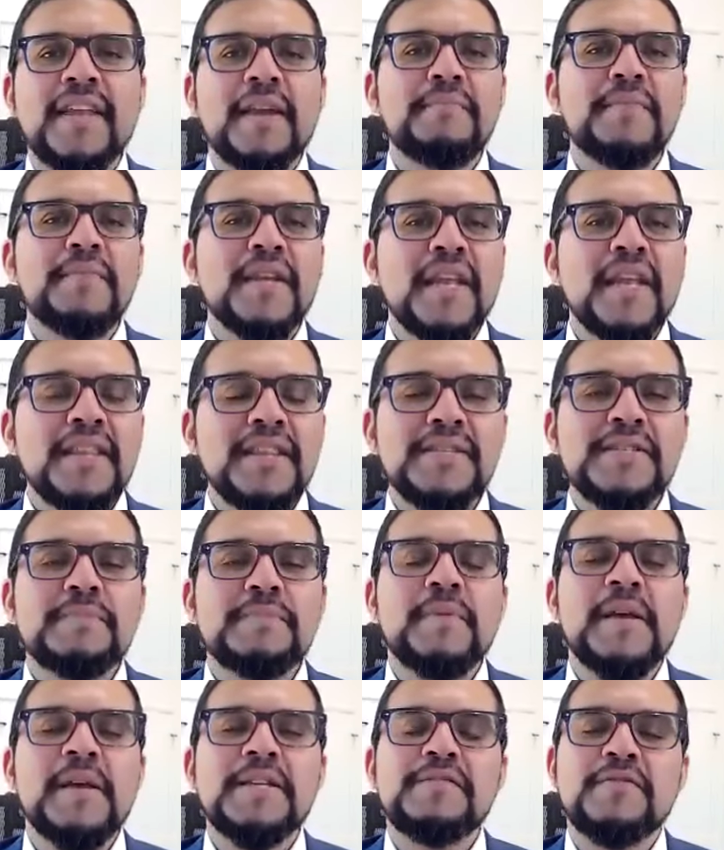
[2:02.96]
that have been in this
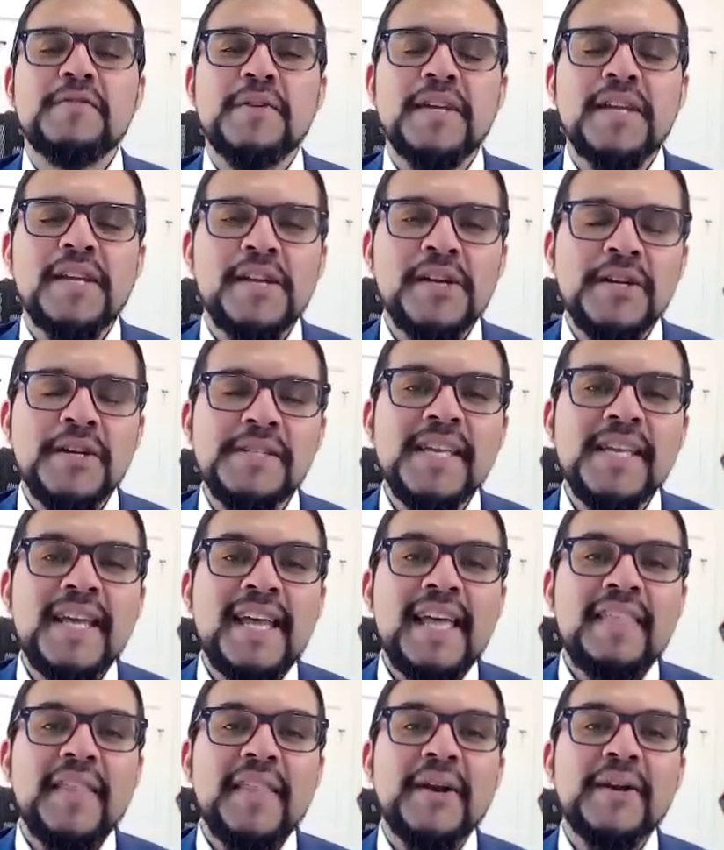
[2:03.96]
space for years,
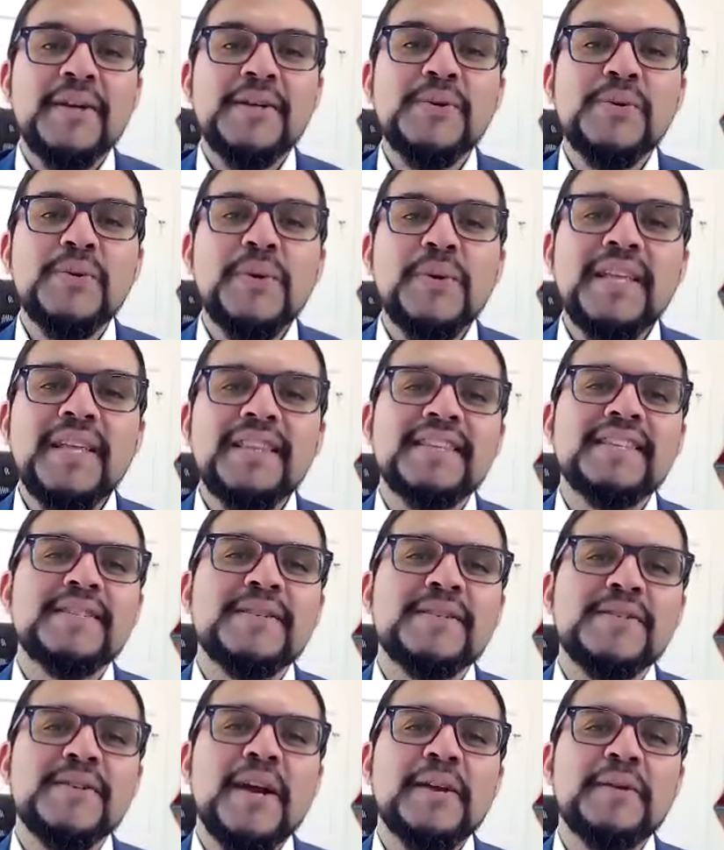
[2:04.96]
that are doing this
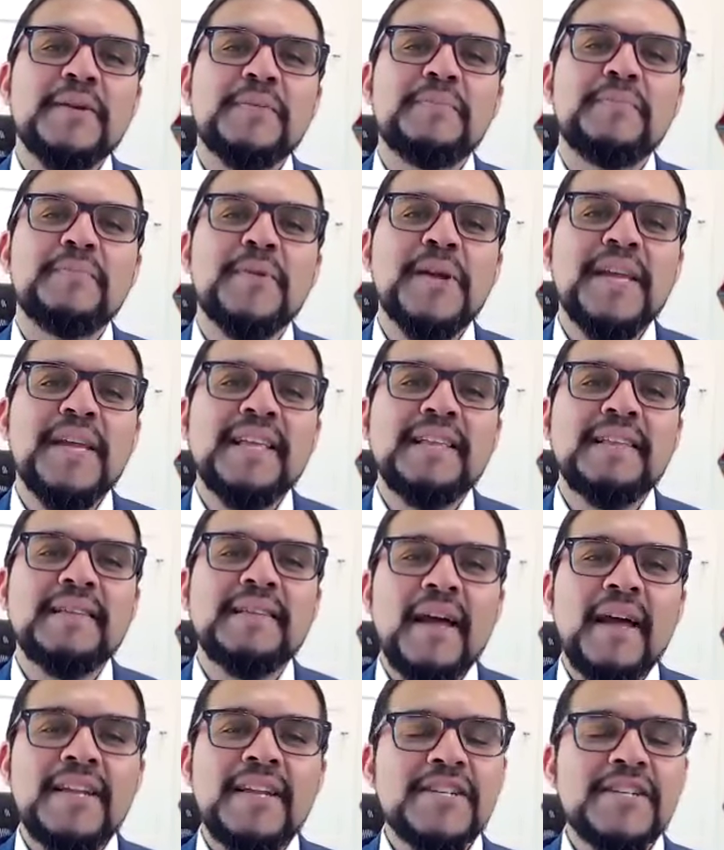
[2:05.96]
to try to
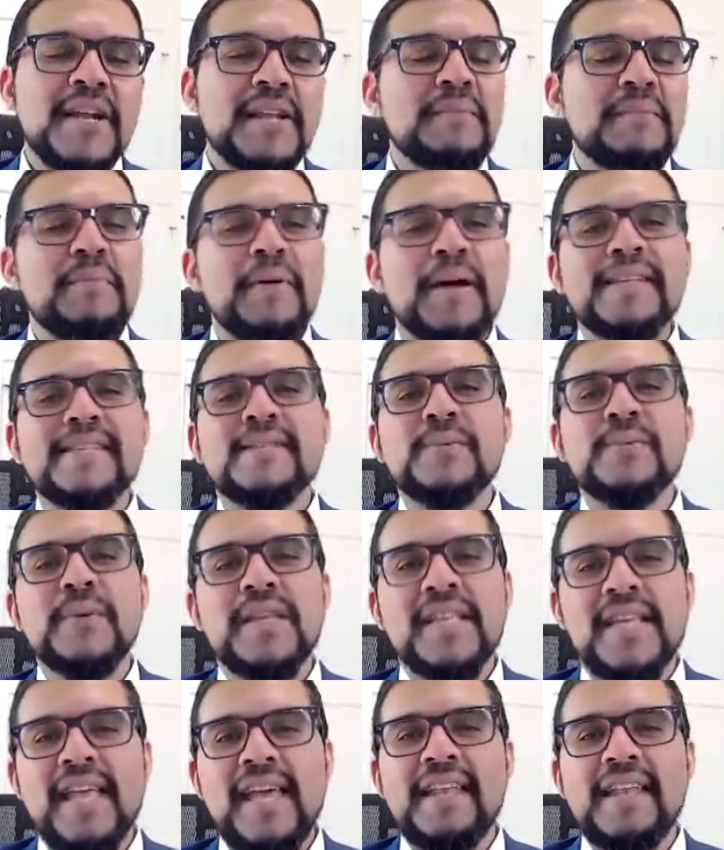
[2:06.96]
bring, inshallah, the best we
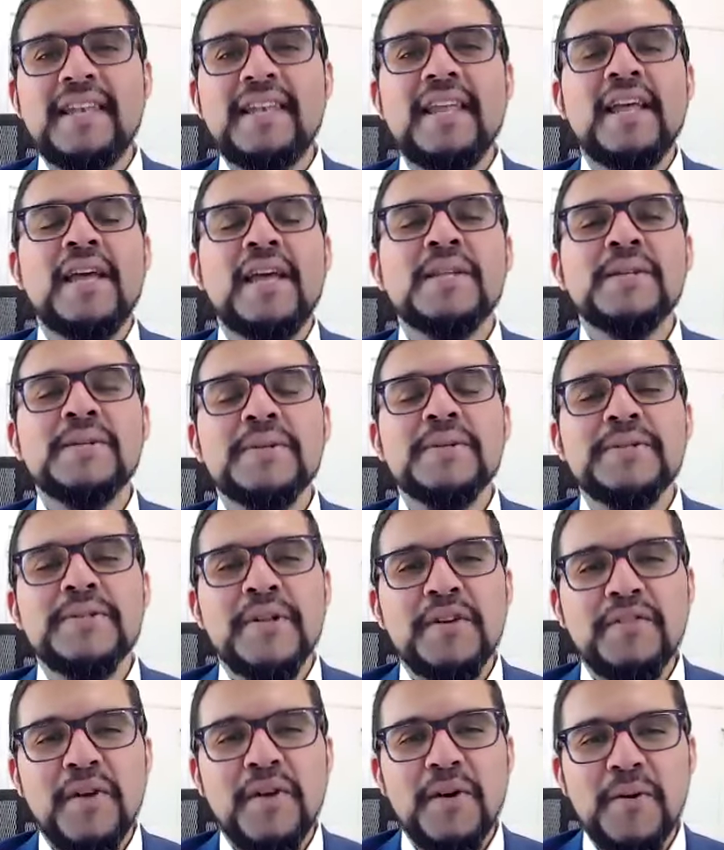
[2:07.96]
can to
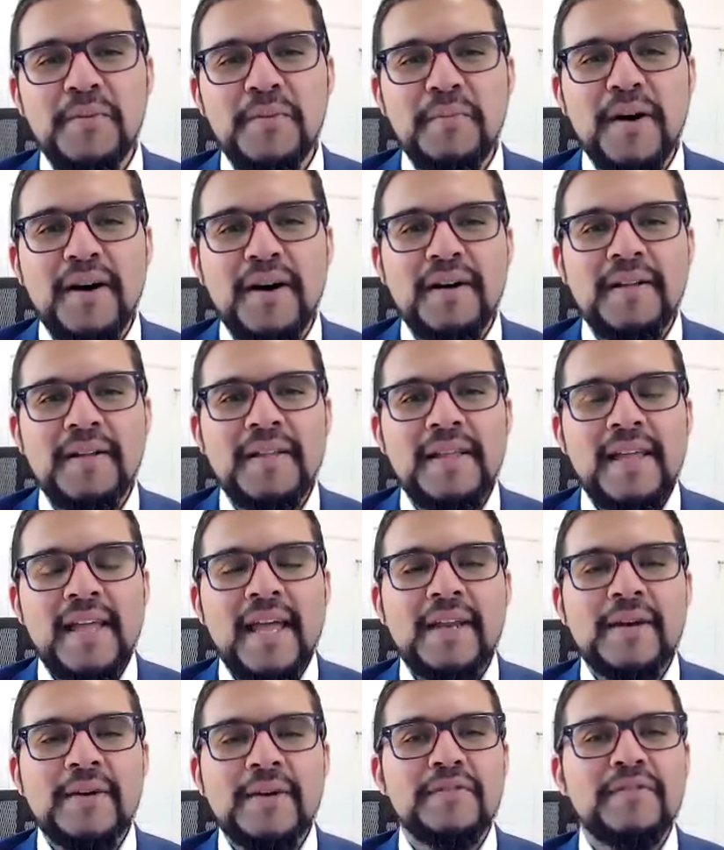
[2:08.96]
serve our ummah
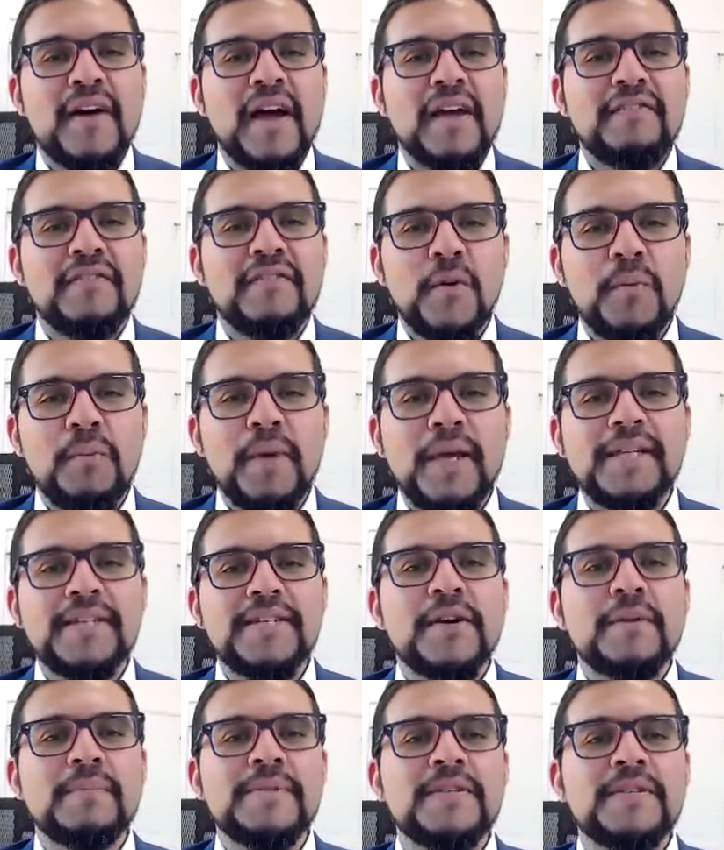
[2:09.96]
and revive our mind in
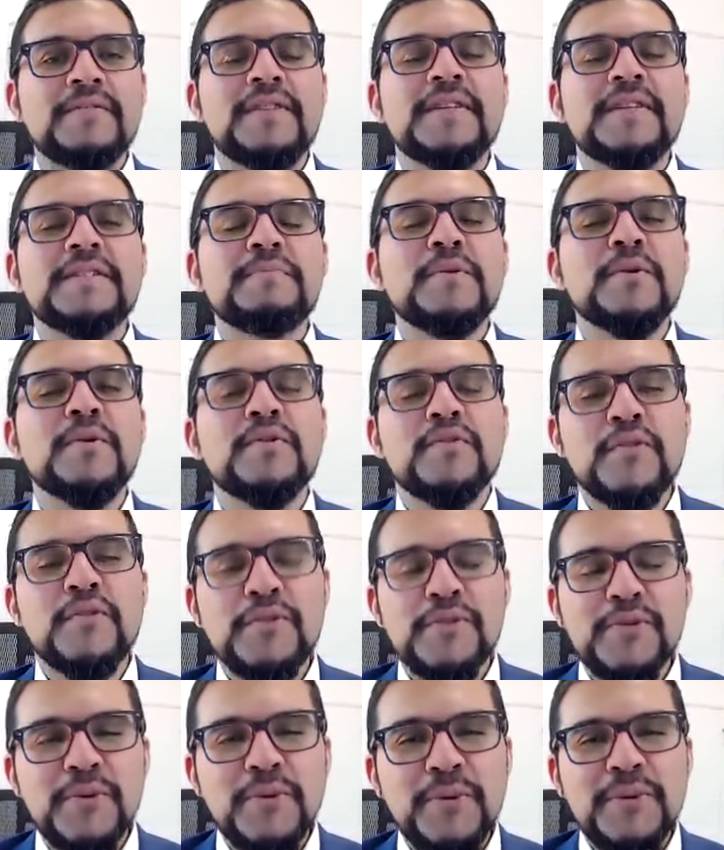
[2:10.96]
terms of these beautiful
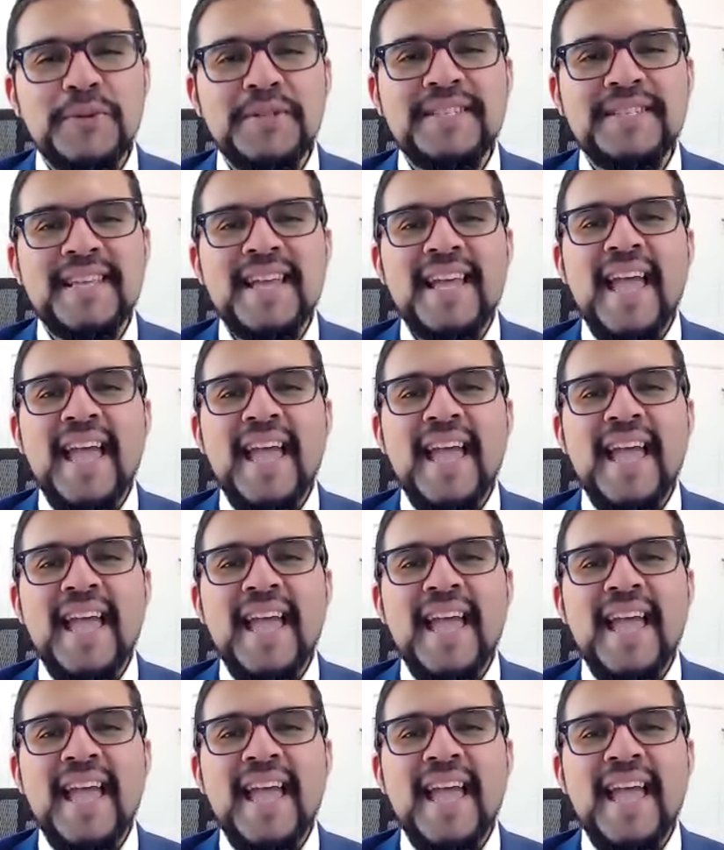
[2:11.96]
tools.